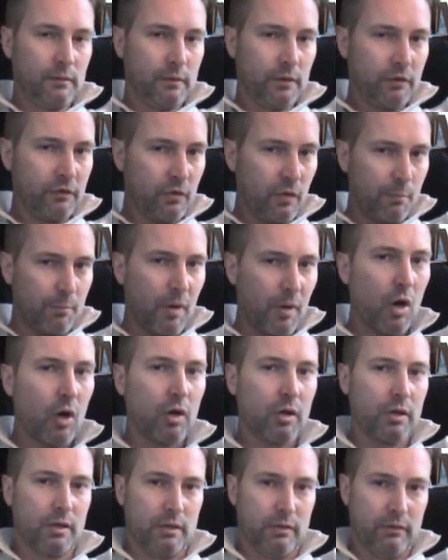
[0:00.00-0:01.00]
there's the
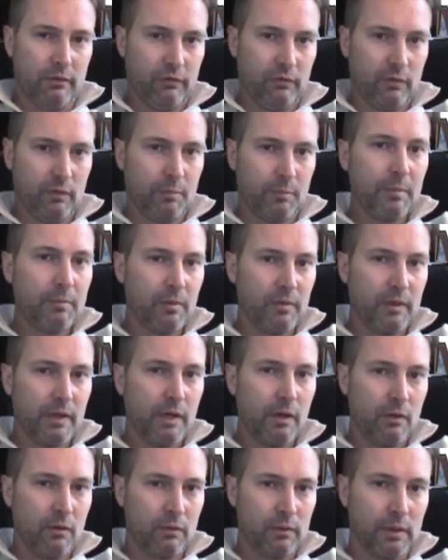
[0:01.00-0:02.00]
partners, the people
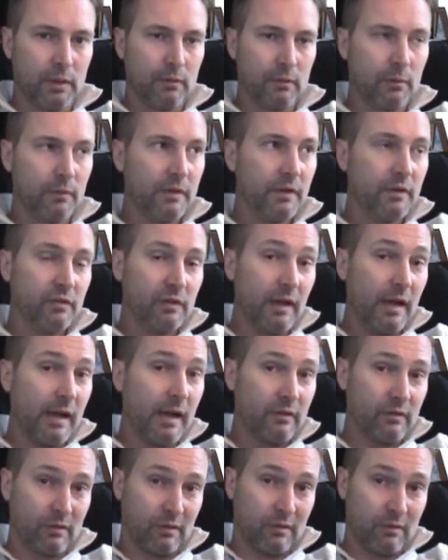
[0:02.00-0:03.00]
that own it. Well, these
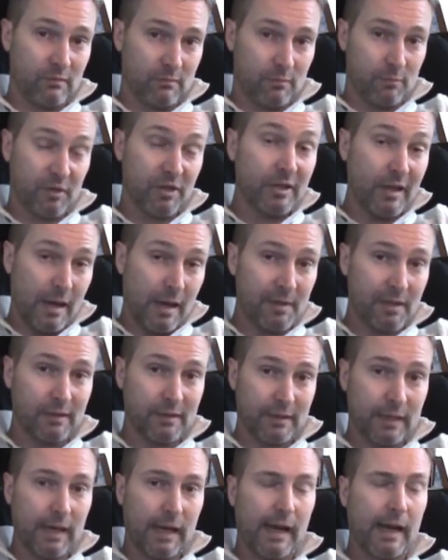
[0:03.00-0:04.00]
guys are
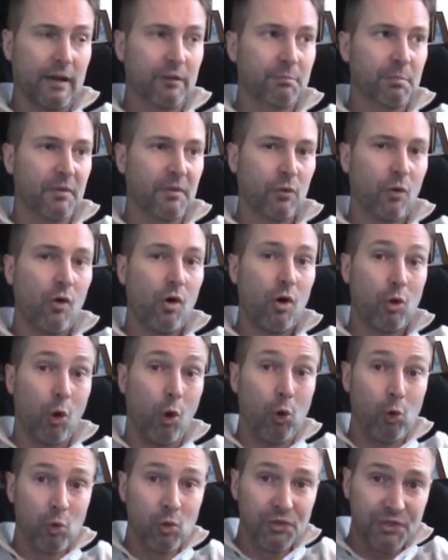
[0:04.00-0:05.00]
predominantly guys, but they're
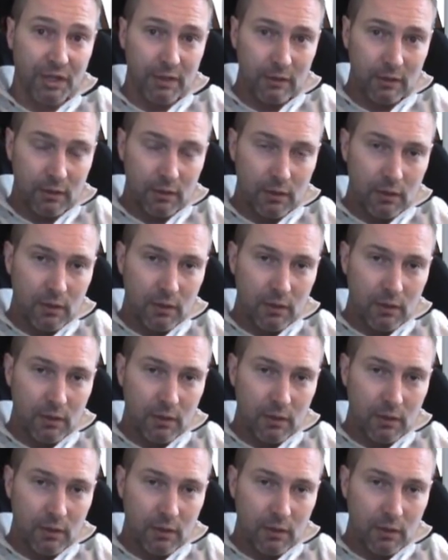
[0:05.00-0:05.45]
all old.